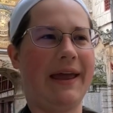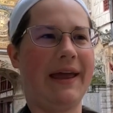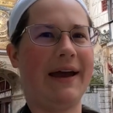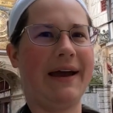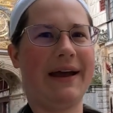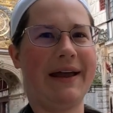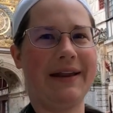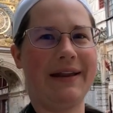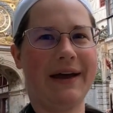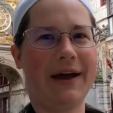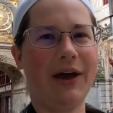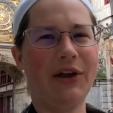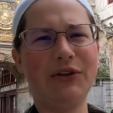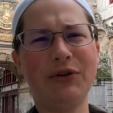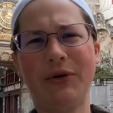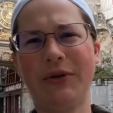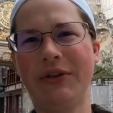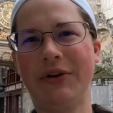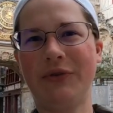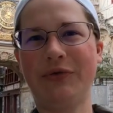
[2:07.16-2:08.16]
and I'll
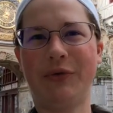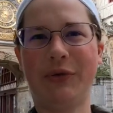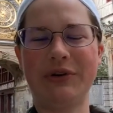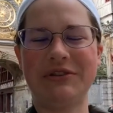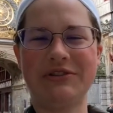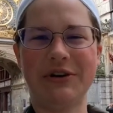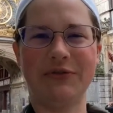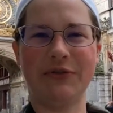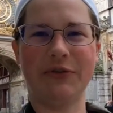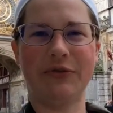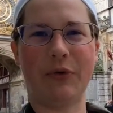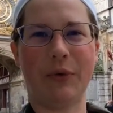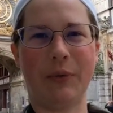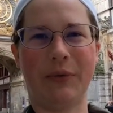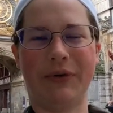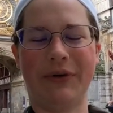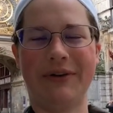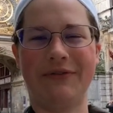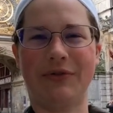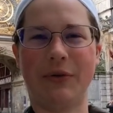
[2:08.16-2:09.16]
do a little voiceover for
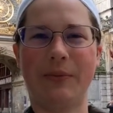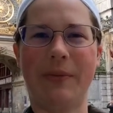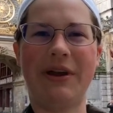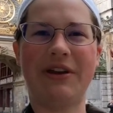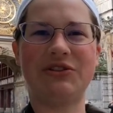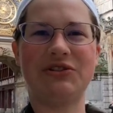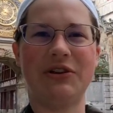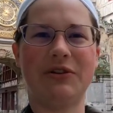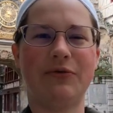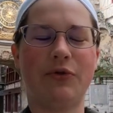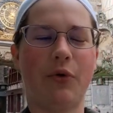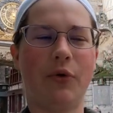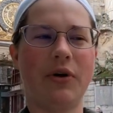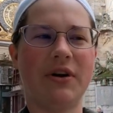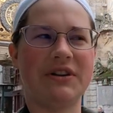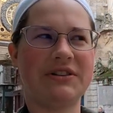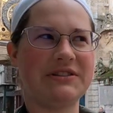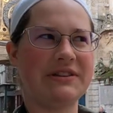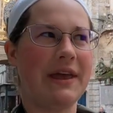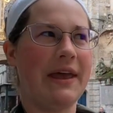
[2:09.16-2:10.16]
more information, of
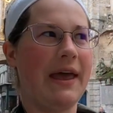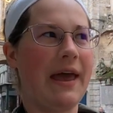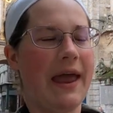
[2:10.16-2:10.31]
course,